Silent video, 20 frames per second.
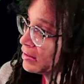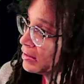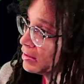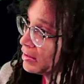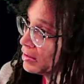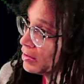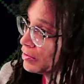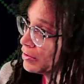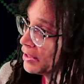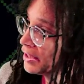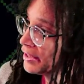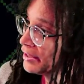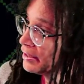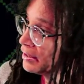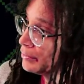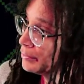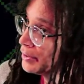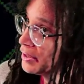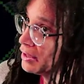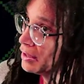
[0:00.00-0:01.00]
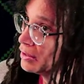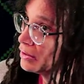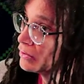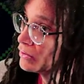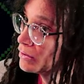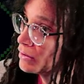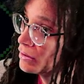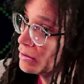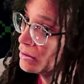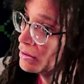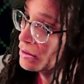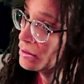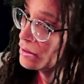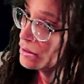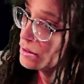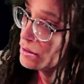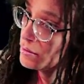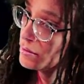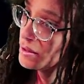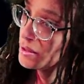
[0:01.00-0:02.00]
Okay, here we go.
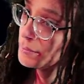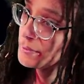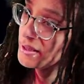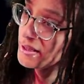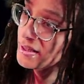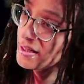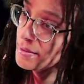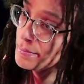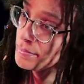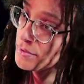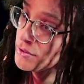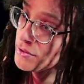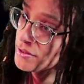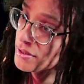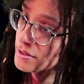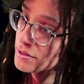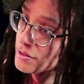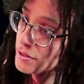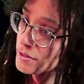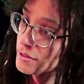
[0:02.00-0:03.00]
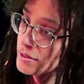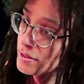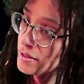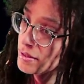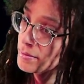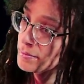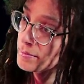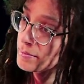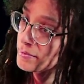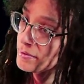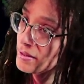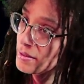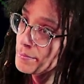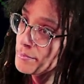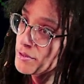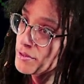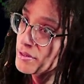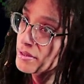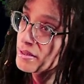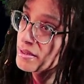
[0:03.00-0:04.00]
Wait, let me get that music turned up. That
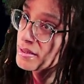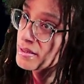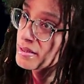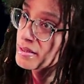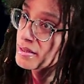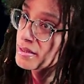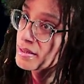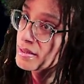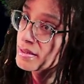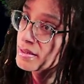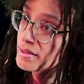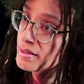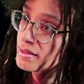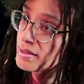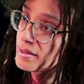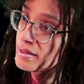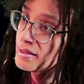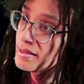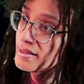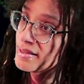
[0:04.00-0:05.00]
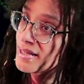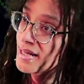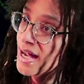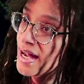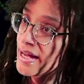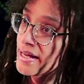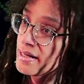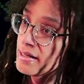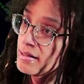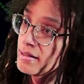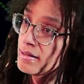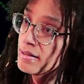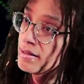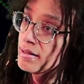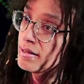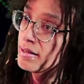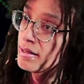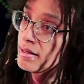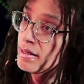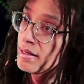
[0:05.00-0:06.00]
music is tight.
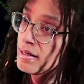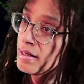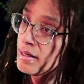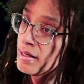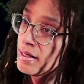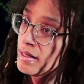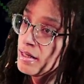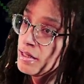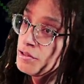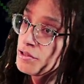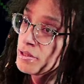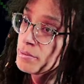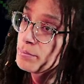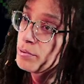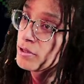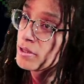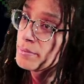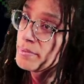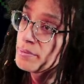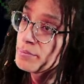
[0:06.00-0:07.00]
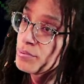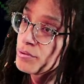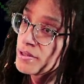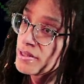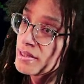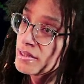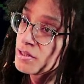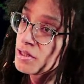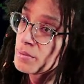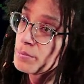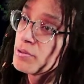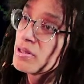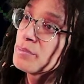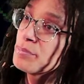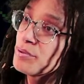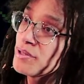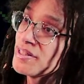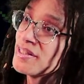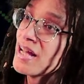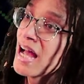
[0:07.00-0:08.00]
You can put him in
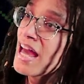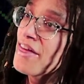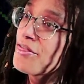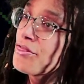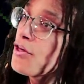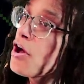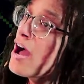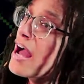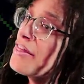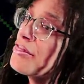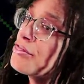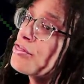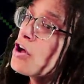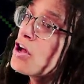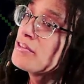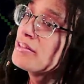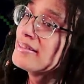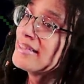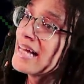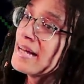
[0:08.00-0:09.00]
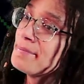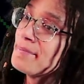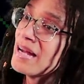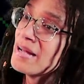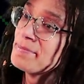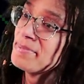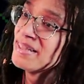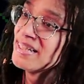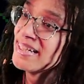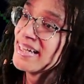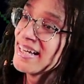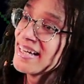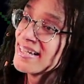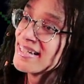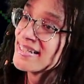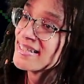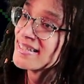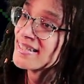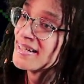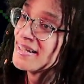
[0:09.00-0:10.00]
preset. I thought that might be the
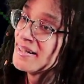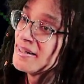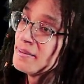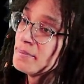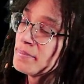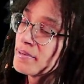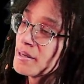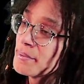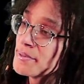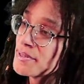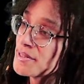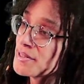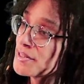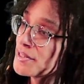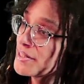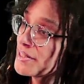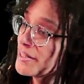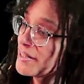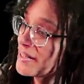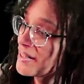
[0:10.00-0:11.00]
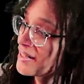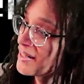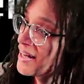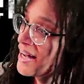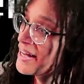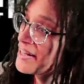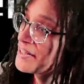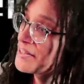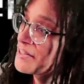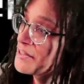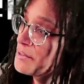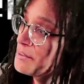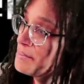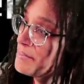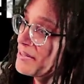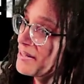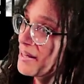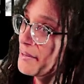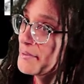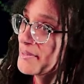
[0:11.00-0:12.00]
case, but I wasn't sure. I assumed
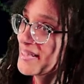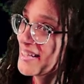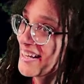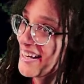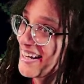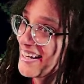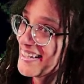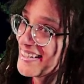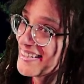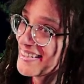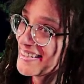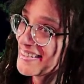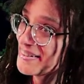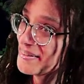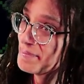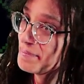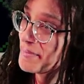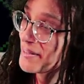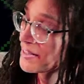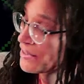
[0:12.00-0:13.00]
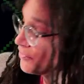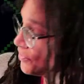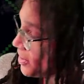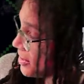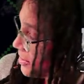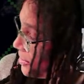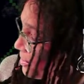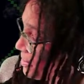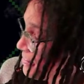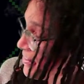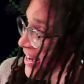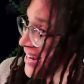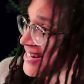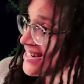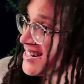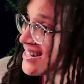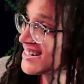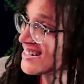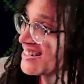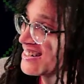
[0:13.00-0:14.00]
that was the case, but it's fun to
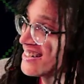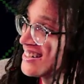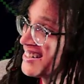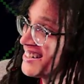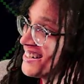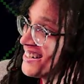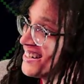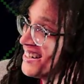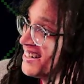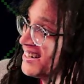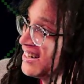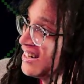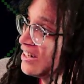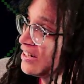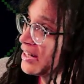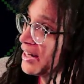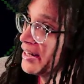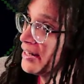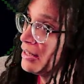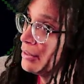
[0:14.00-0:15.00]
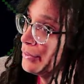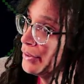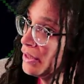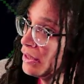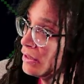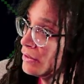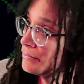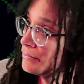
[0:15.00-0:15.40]
imagine. Okay, here we go.